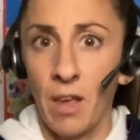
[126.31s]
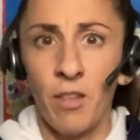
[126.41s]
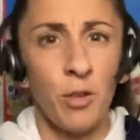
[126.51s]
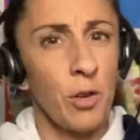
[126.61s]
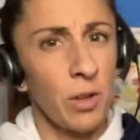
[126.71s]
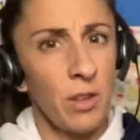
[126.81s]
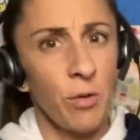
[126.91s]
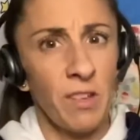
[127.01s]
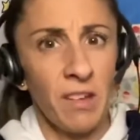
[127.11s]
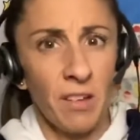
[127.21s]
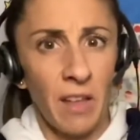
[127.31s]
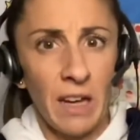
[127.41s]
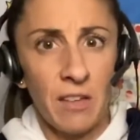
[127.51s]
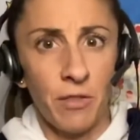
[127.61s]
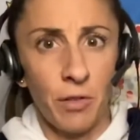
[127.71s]
So you can use this a lot
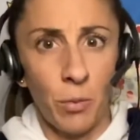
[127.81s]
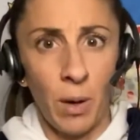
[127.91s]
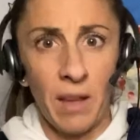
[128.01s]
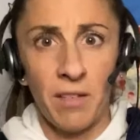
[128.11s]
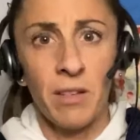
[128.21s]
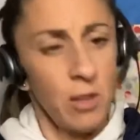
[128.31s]
of different ways.